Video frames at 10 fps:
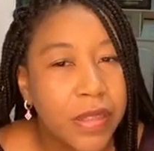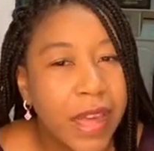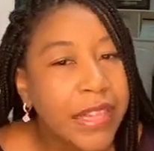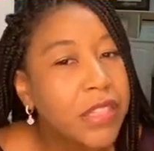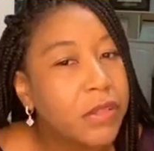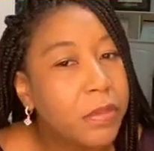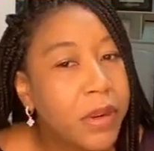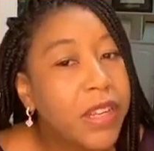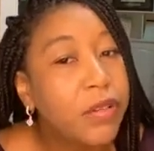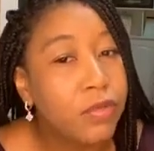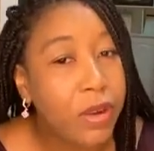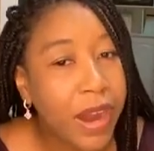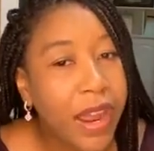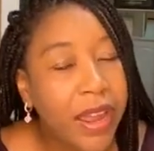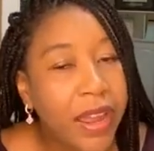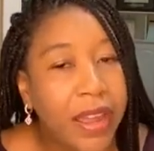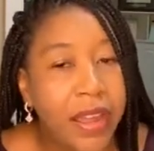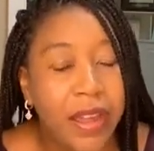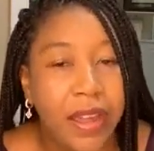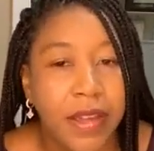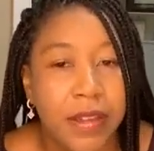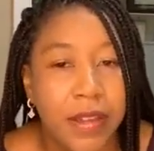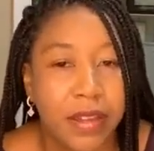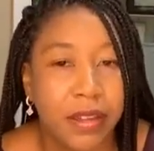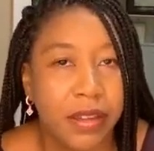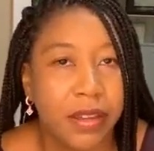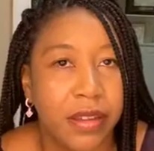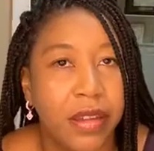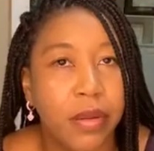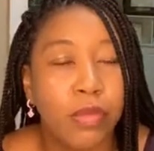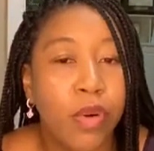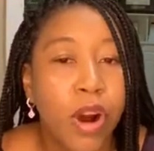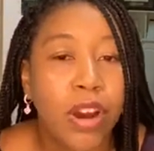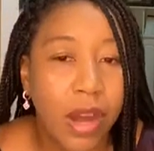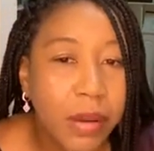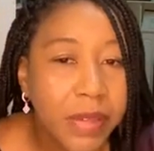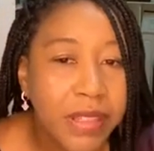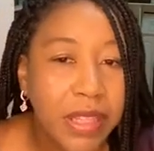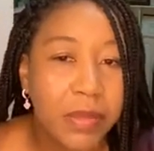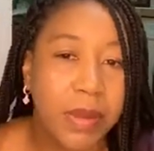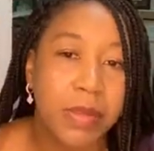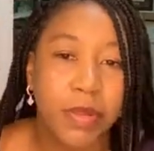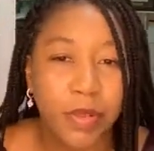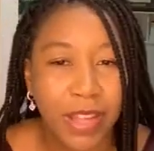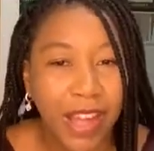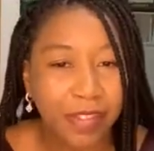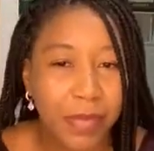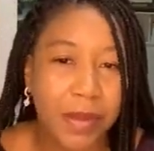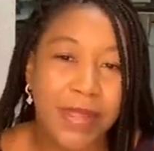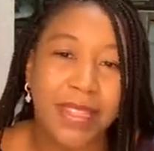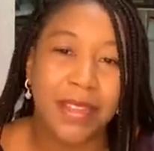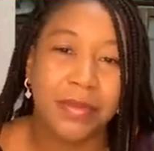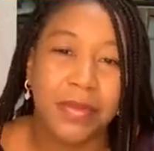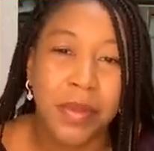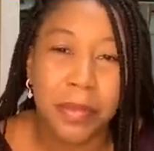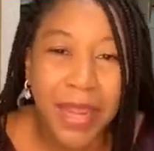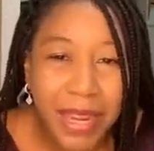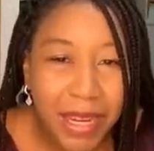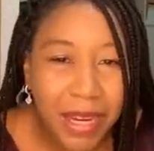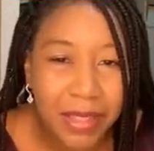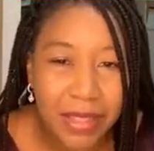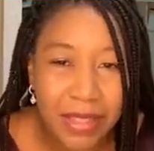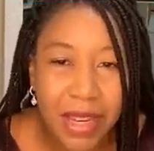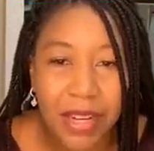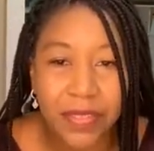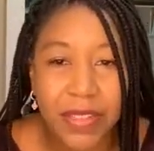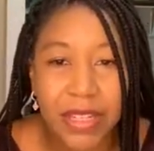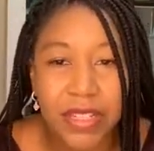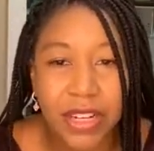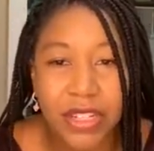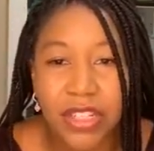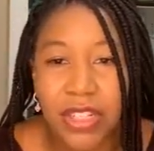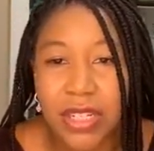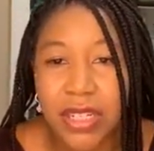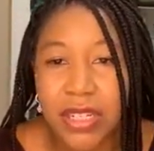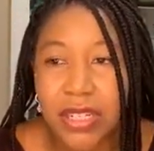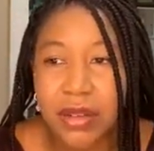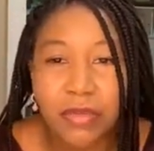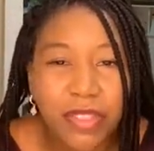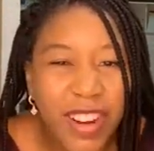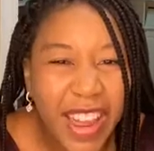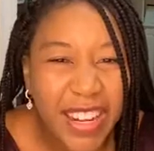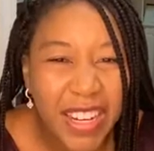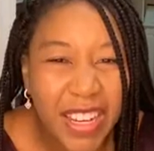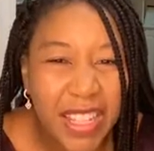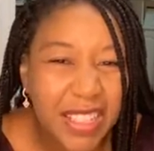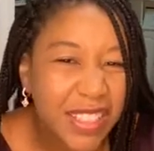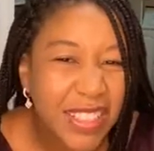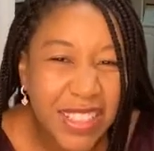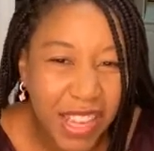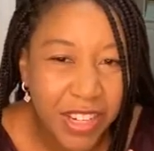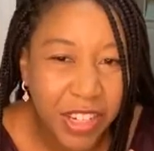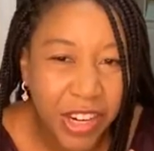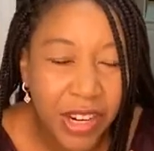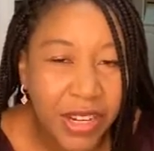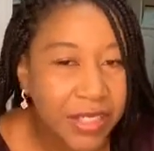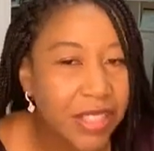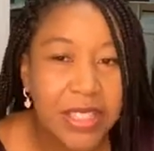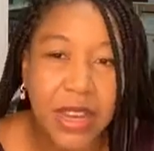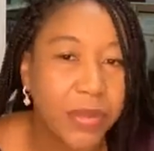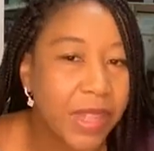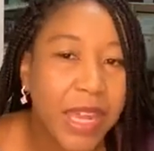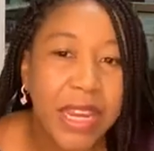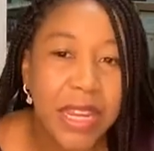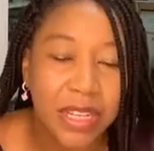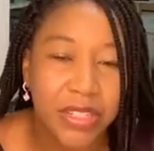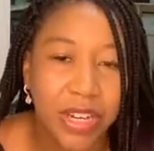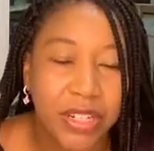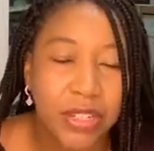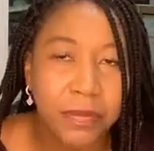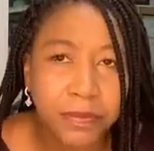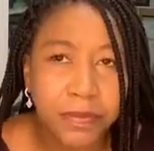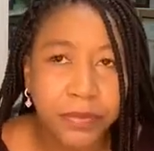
That's pretty rare. More commonly, people will have maybe some pain at the site of the injection, some redness, a little tender, just like with any injection.